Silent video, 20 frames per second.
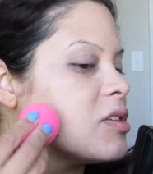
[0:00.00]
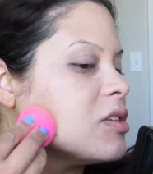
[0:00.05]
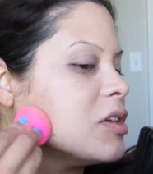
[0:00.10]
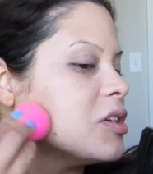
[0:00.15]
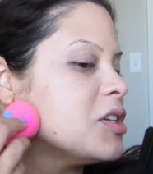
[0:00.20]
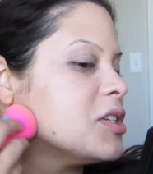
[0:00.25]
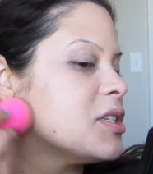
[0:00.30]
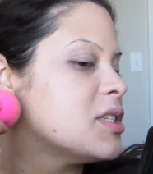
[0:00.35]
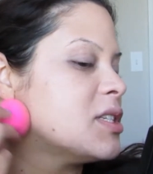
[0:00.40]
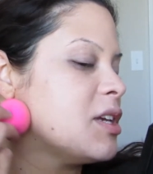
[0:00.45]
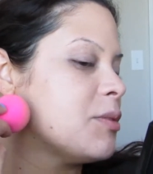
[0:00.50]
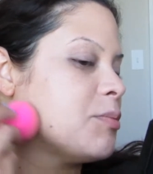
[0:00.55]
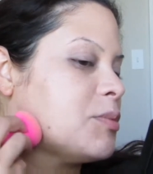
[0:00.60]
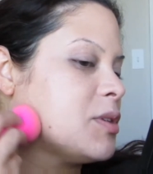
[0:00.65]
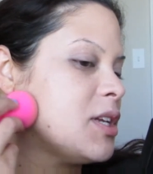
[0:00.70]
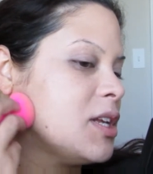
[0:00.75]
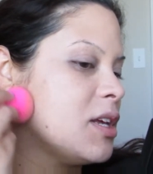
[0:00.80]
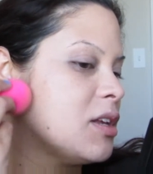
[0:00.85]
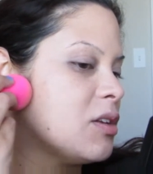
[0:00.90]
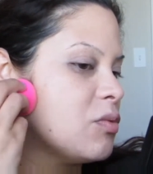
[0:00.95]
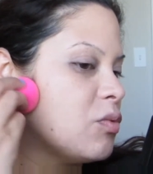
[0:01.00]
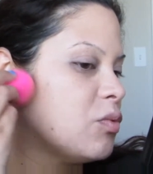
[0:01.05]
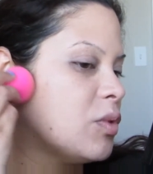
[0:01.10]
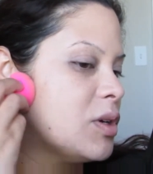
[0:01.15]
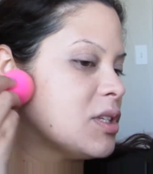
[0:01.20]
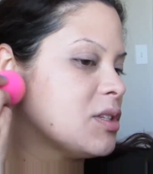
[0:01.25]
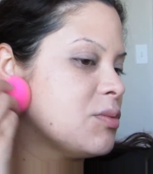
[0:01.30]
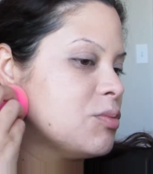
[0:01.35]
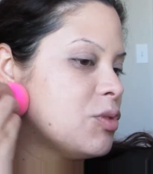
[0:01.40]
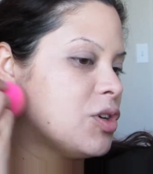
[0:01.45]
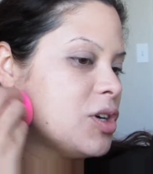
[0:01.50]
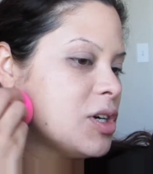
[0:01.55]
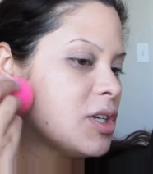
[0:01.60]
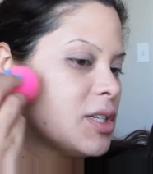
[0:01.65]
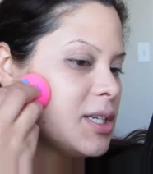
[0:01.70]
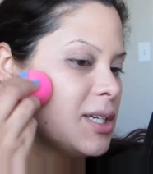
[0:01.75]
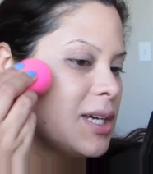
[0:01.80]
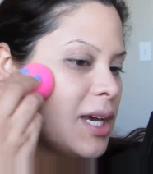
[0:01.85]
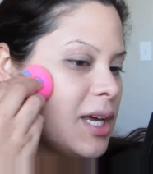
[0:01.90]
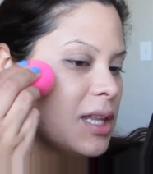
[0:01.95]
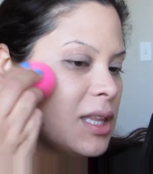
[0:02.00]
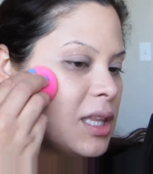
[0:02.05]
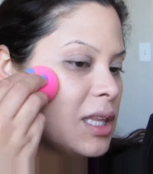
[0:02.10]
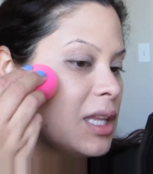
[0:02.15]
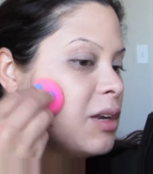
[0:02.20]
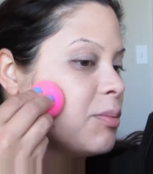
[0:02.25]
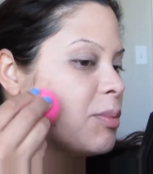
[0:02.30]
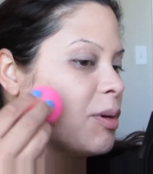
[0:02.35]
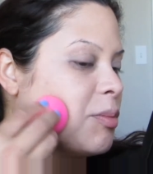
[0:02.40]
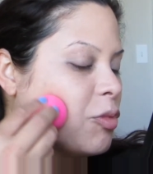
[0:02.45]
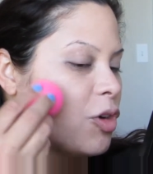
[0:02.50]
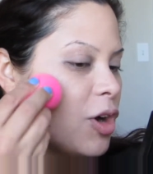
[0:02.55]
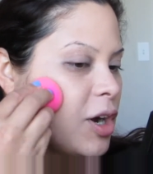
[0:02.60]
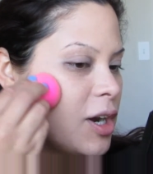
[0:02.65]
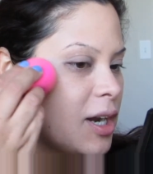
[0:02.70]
I just dipped it in once more to get a little bit more,